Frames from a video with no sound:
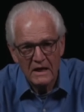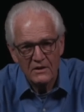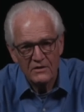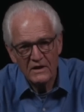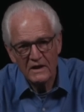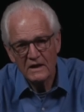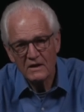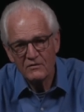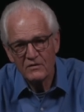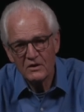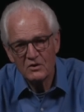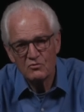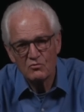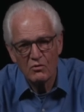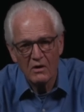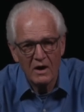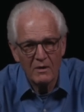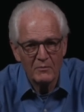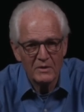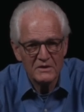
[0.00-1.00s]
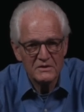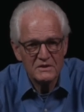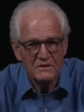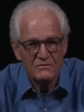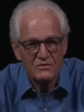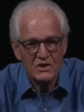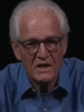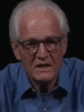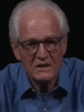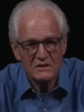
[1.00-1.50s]
Think of the dramas of
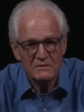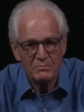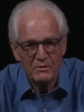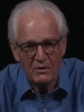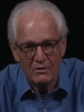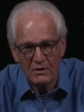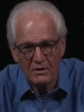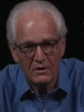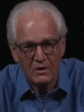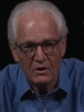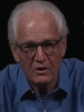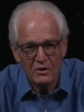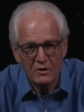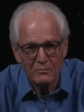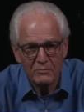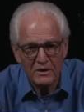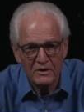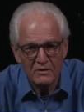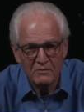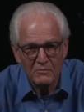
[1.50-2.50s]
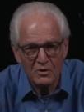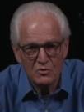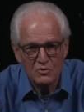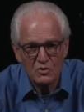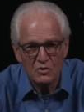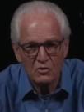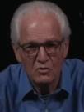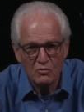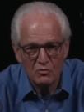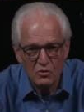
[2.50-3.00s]
Shakespeare and arguably the
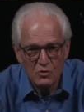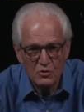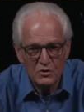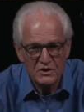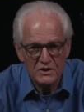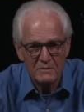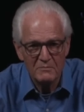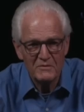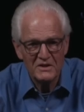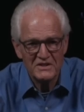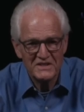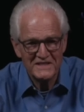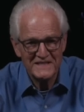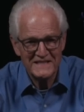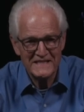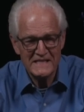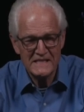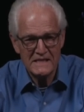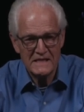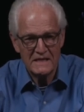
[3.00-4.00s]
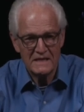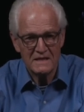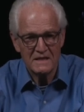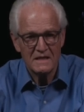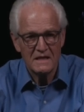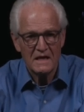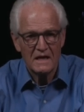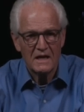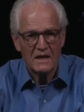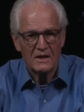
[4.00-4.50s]
most gruesome scene,
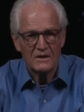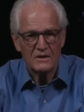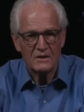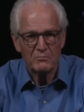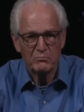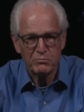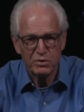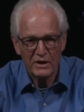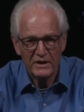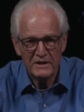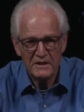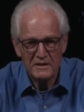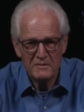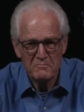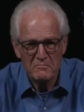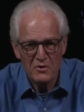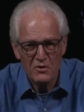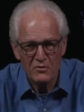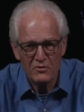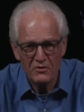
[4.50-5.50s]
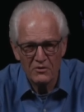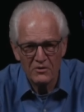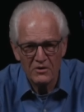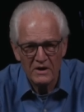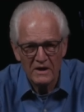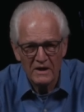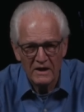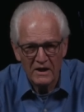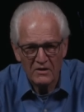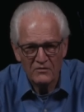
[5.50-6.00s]
the bloody murder
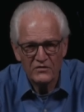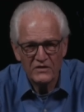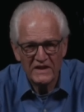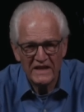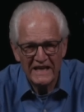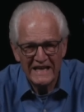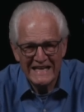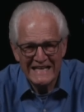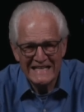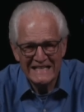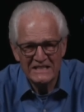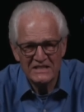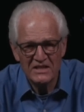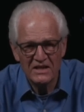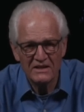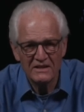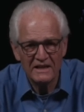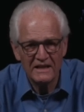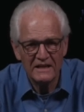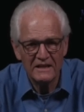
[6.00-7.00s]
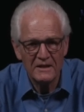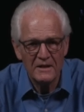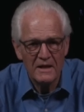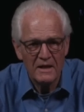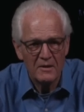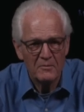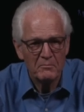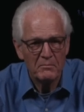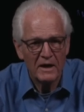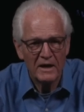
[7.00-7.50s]
of King Duncan
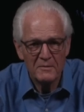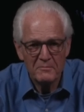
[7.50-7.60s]
by